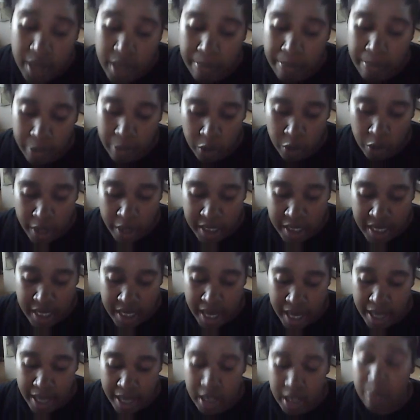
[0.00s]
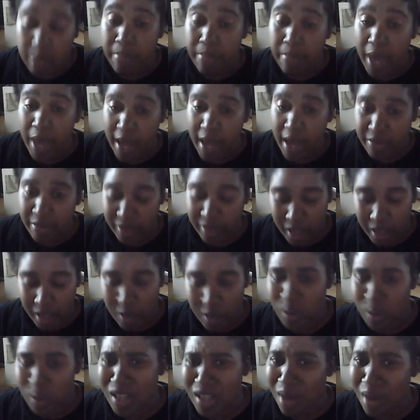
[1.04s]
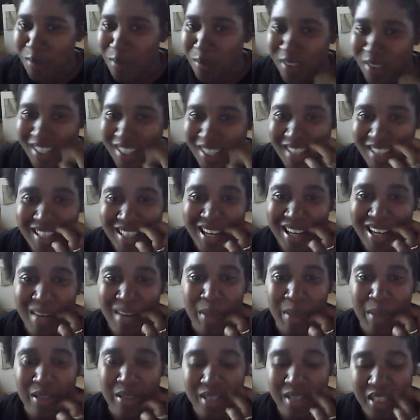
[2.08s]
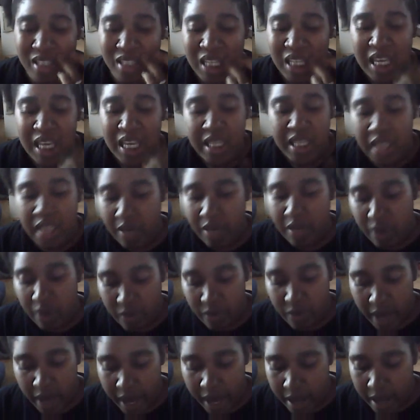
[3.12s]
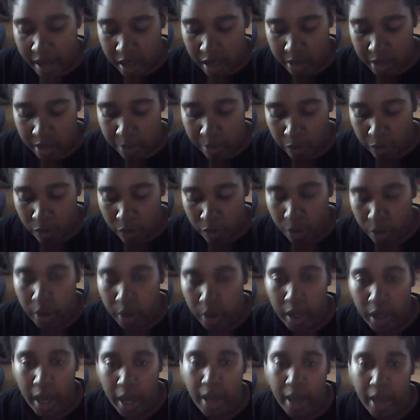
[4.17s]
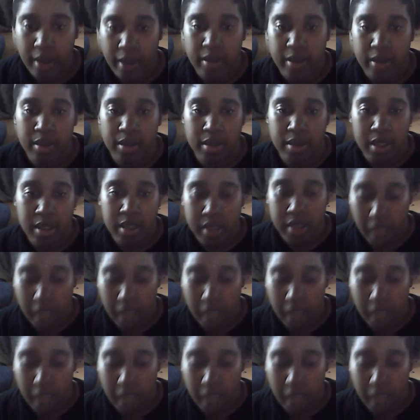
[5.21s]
the Crazy 8's Math Club, which I'm really excited about this. They've never had this before at this